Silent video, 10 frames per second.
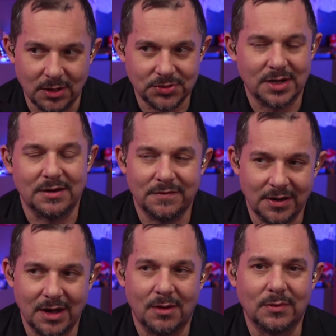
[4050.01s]
trying to
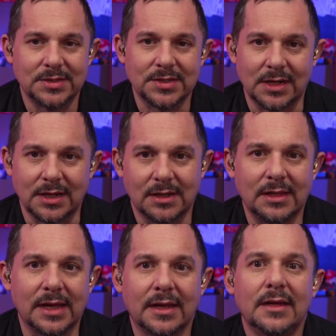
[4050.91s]
figure out what's going to
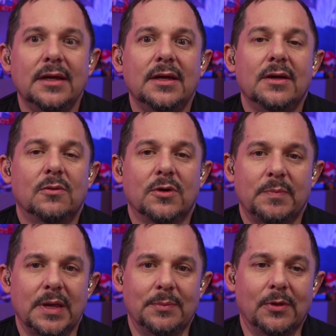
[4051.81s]
click with
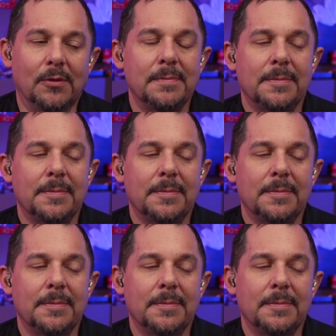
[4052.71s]
people. Yeah.